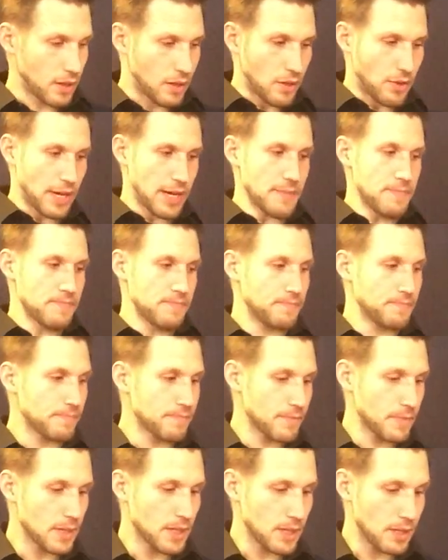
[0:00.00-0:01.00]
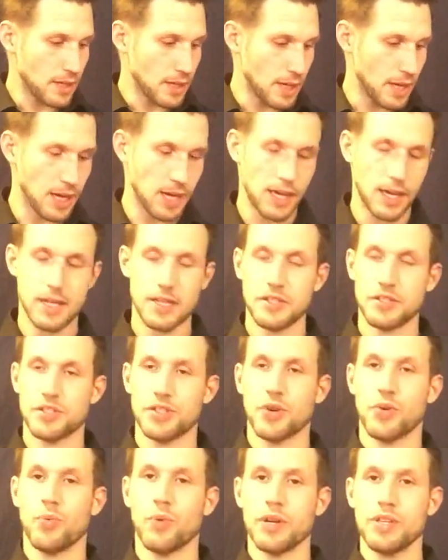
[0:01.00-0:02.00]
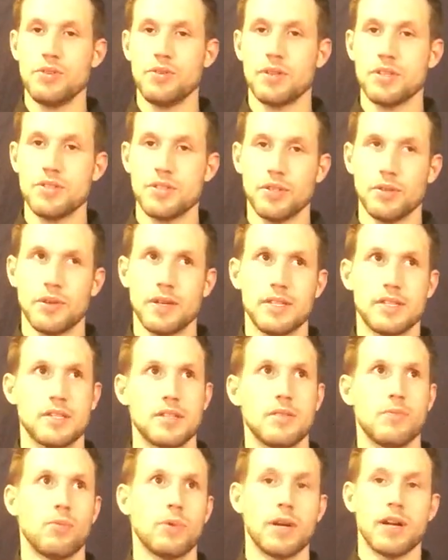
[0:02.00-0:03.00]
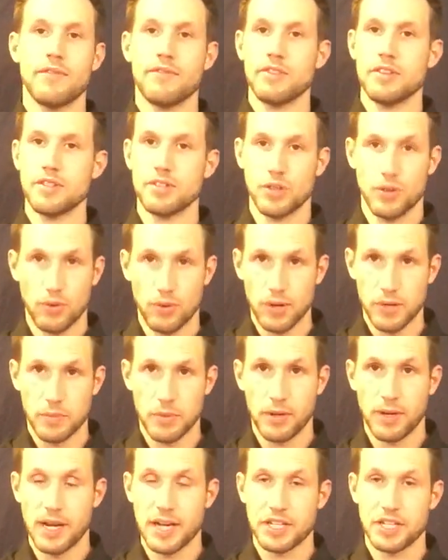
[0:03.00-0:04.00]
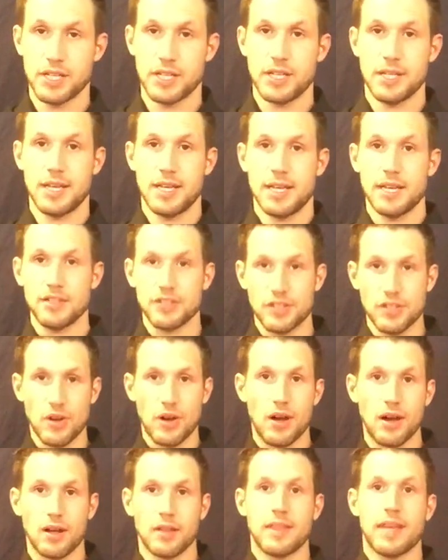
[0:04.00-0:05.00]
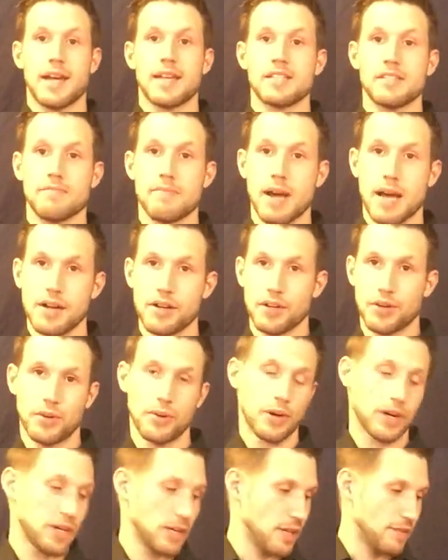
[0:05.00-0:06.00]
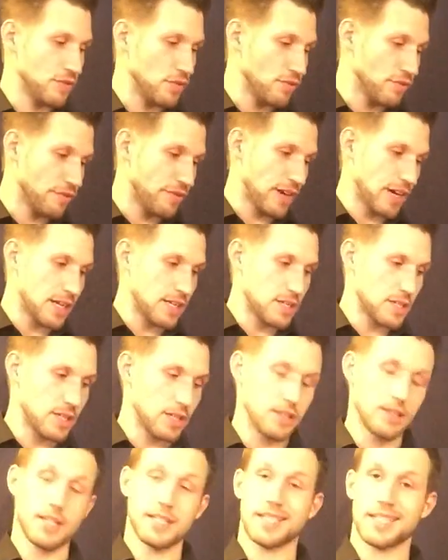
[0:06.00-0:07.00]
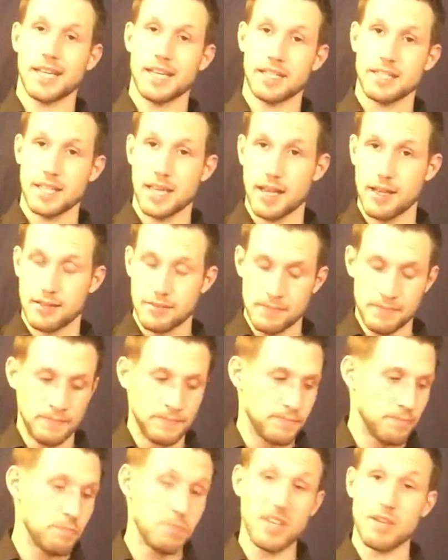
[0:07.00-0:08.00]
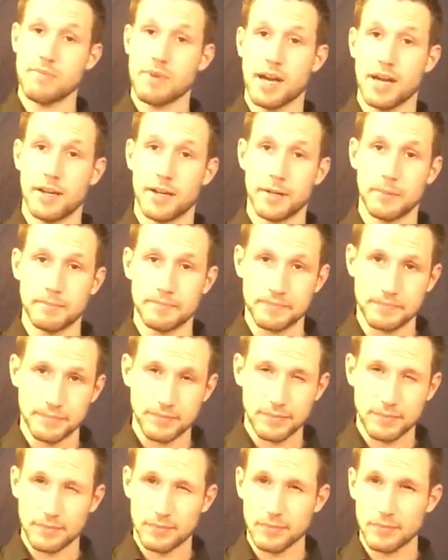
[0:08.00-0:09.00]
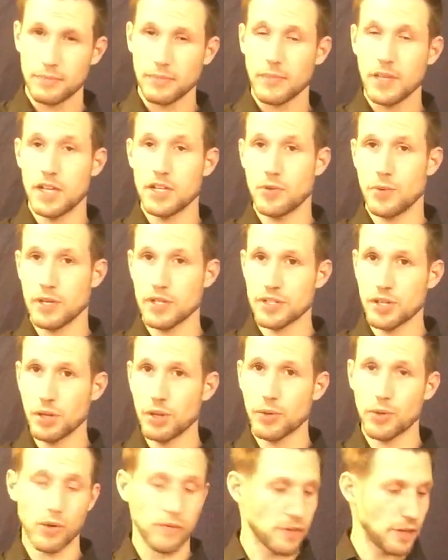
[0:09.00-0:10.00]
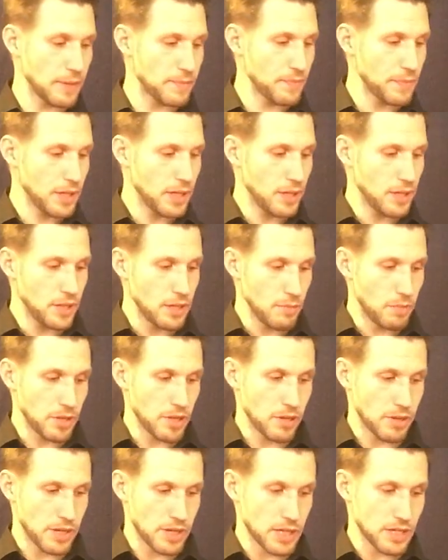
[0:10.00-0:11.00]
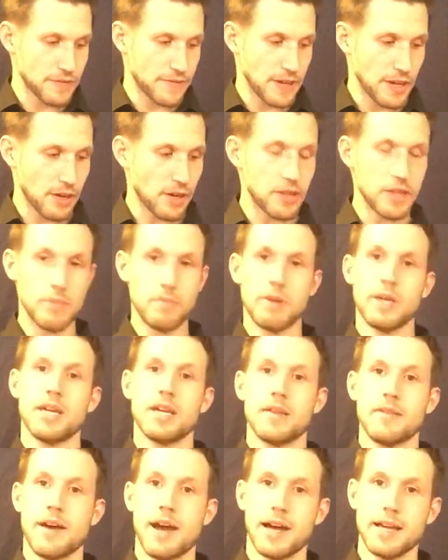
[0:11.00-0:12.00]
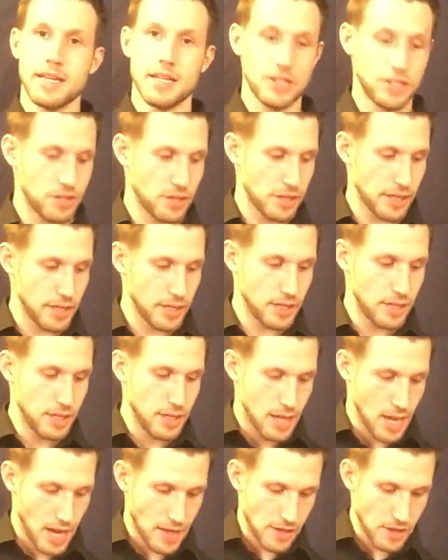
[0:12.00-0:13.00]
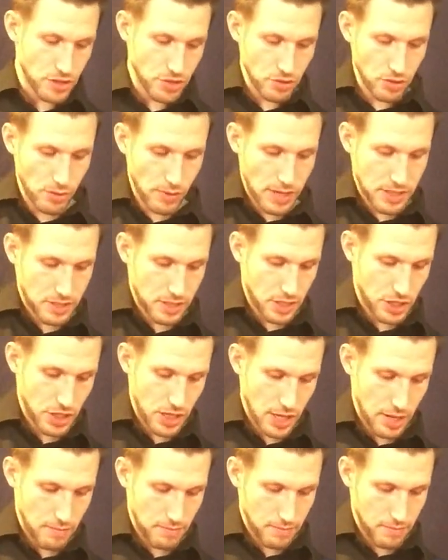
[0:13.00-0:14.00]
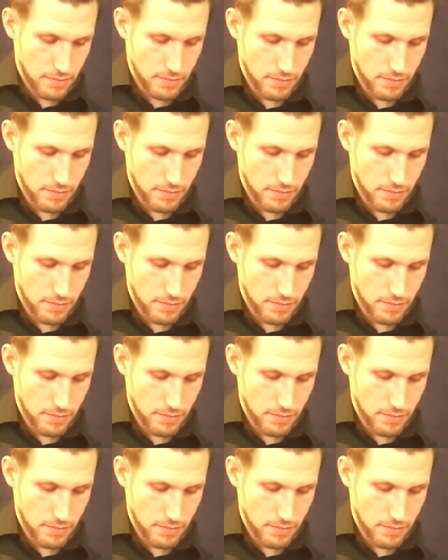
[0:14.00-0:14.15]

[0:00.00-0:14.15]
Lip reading: Okay? And so what you can do is, whenever there's a chord progression in a song that has a minor chord, if you find, let's say it's B minor, and you want to solo over it, you put your index finger on the B on the high E string, and then do the rest of the shape.